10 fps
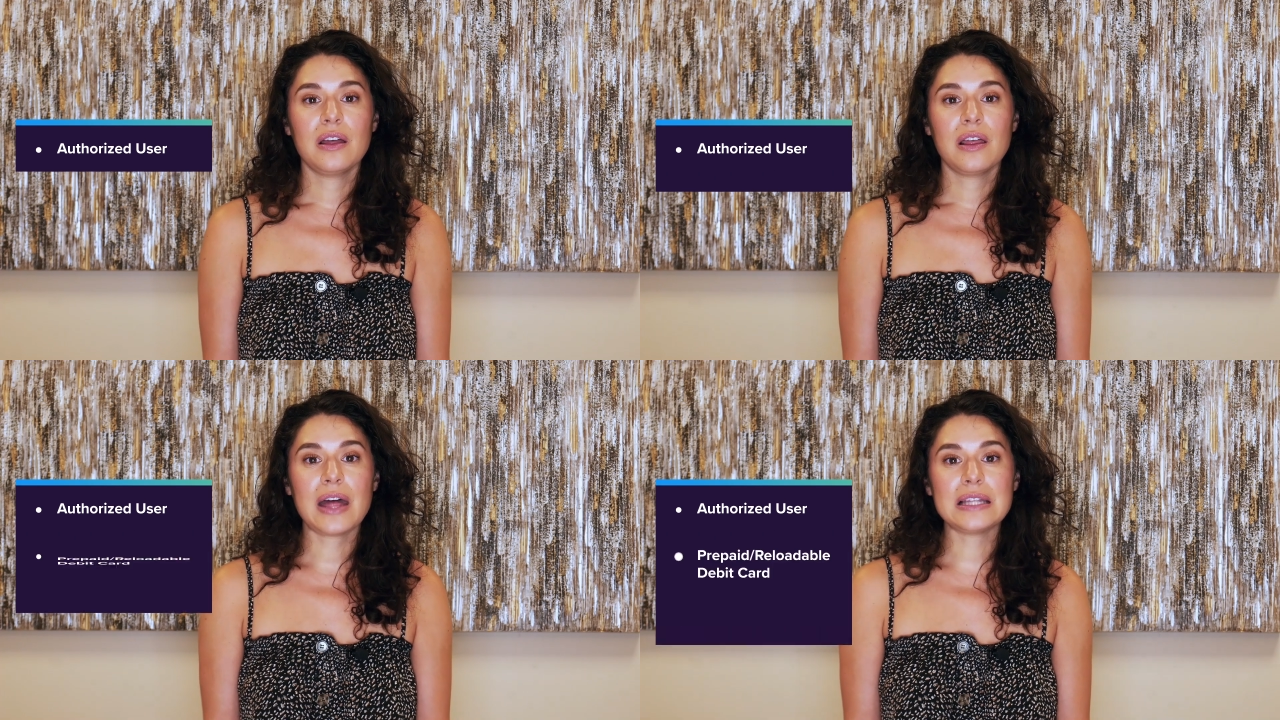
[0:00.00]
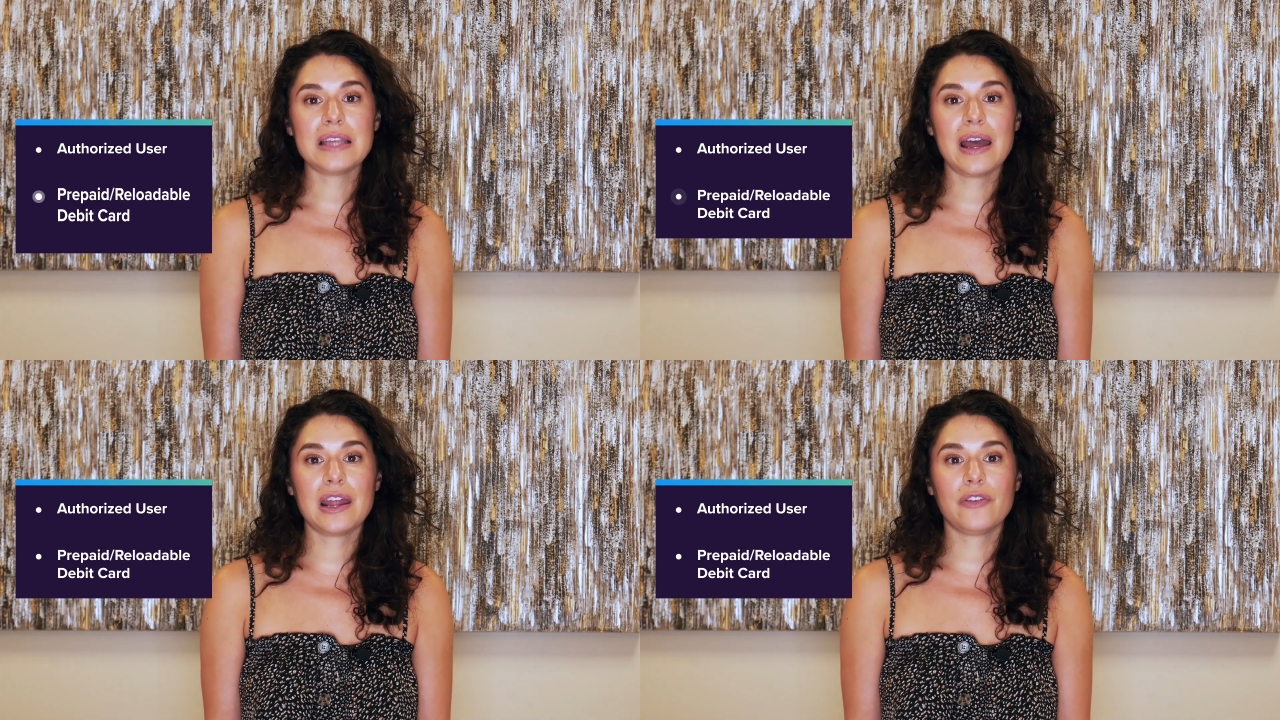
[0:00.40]
That
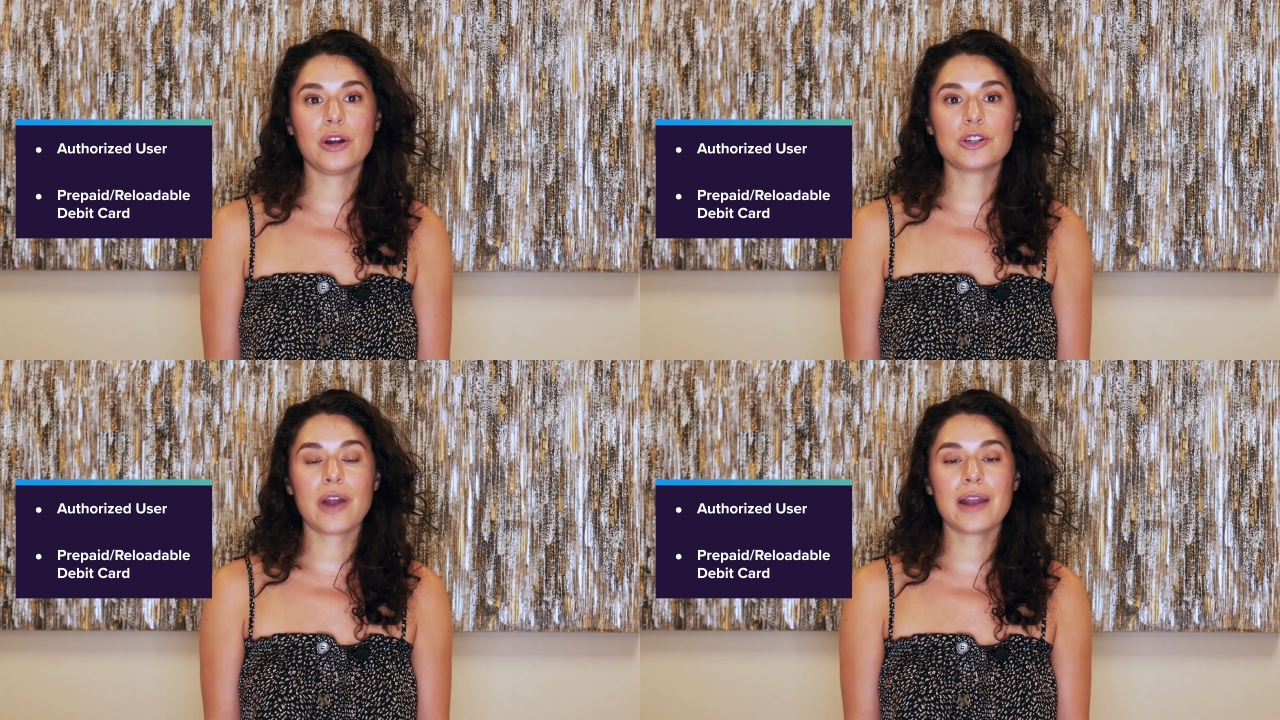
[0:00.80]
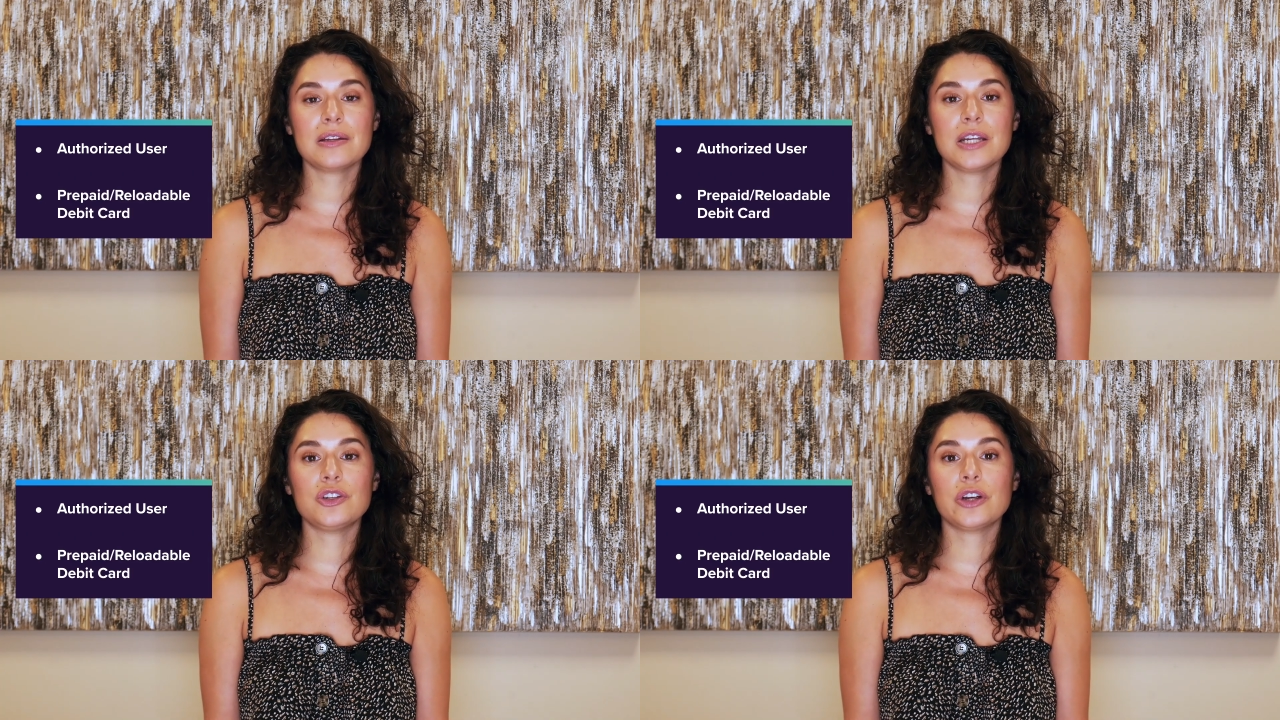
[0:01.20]
said, if you're trying to
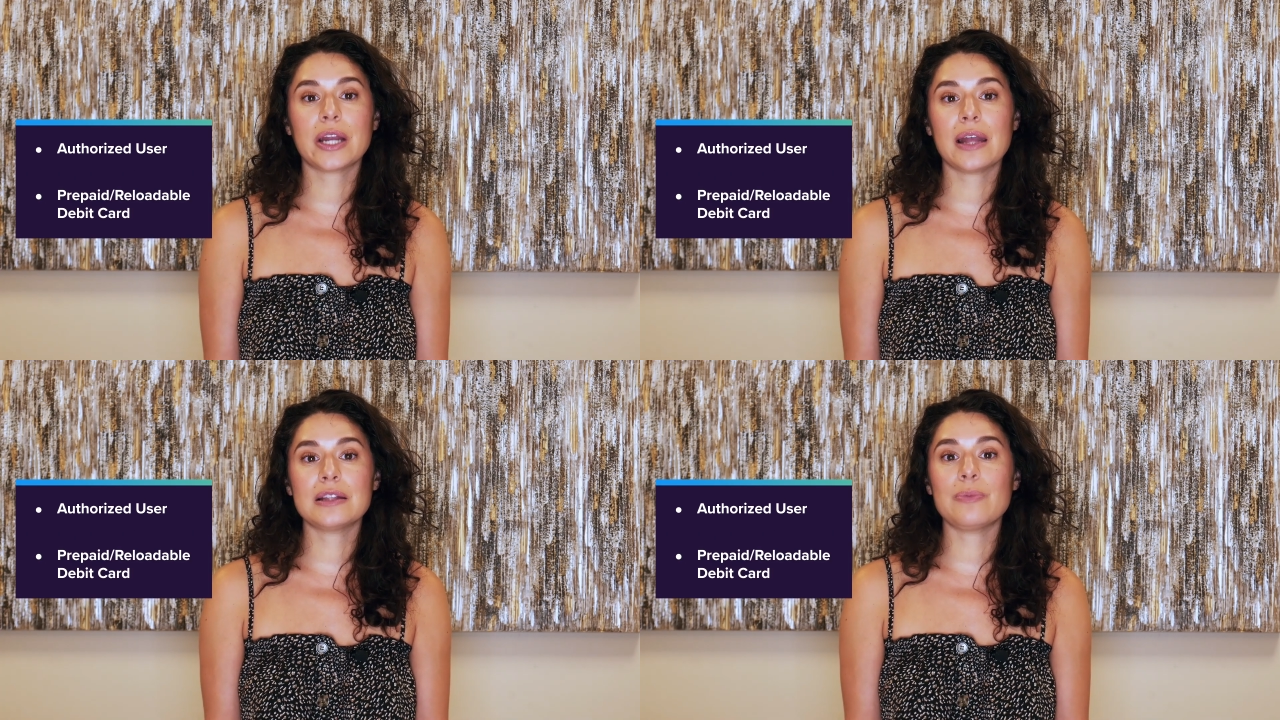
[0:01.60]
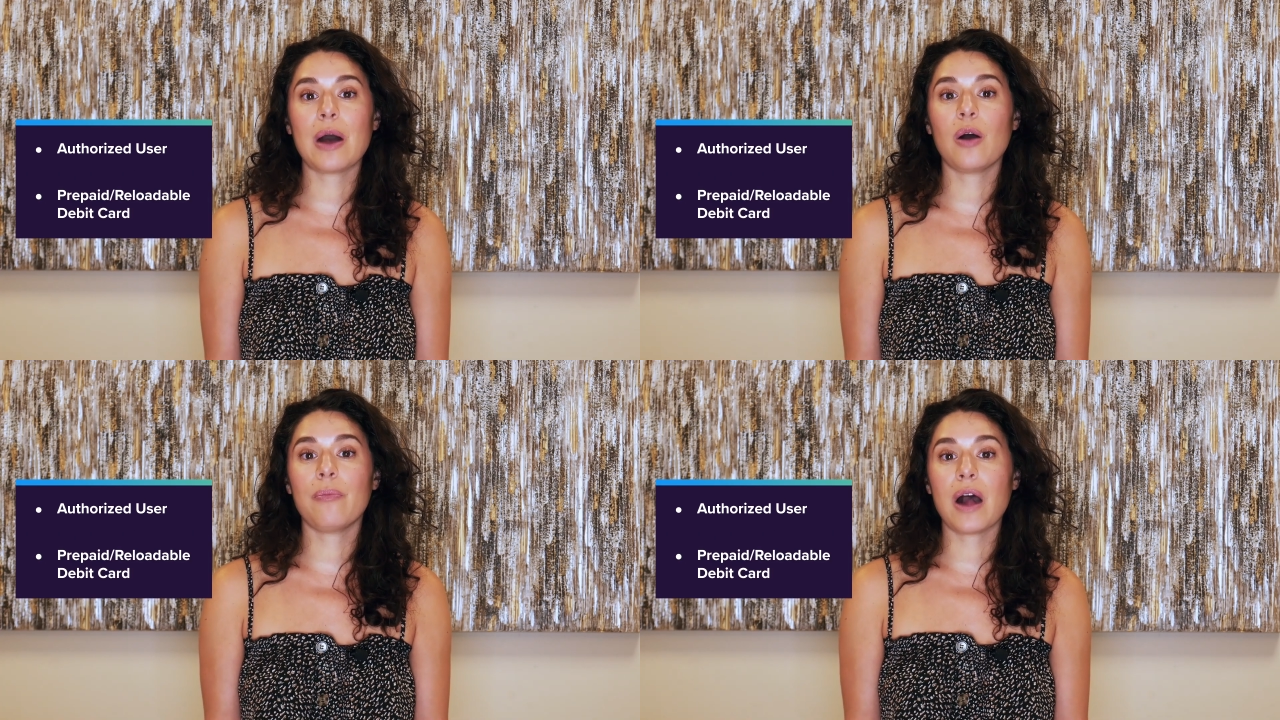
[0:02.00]
teach your kids about